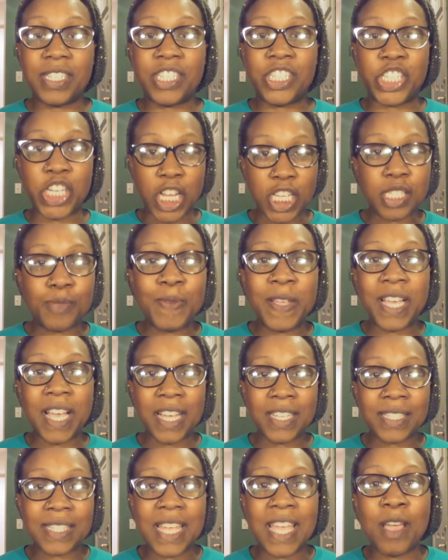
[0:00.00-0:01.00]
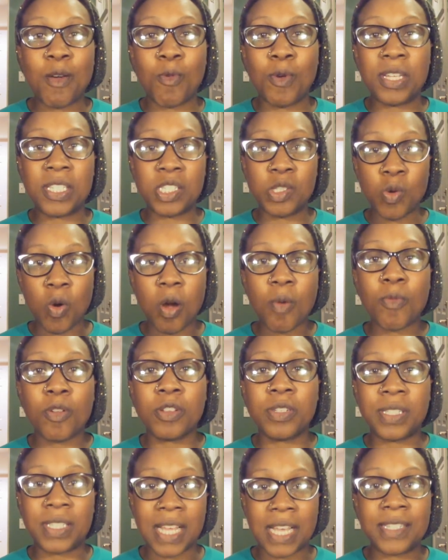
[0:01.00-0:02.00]
Just because it was
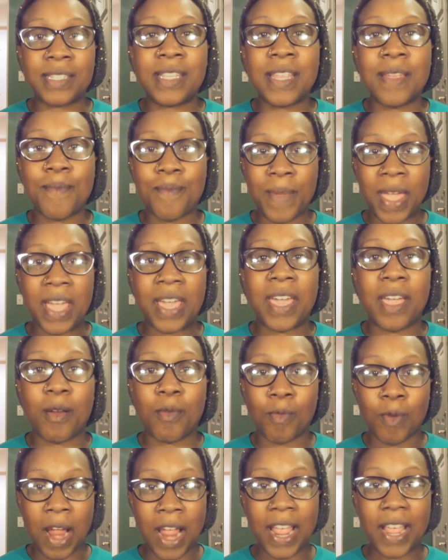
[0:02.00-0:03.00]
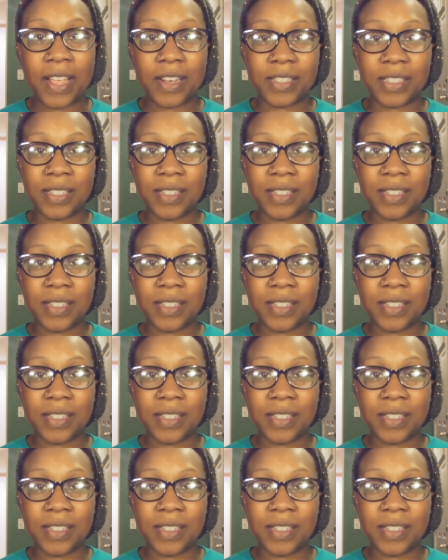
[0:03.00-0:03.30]
normal doesn't make it right.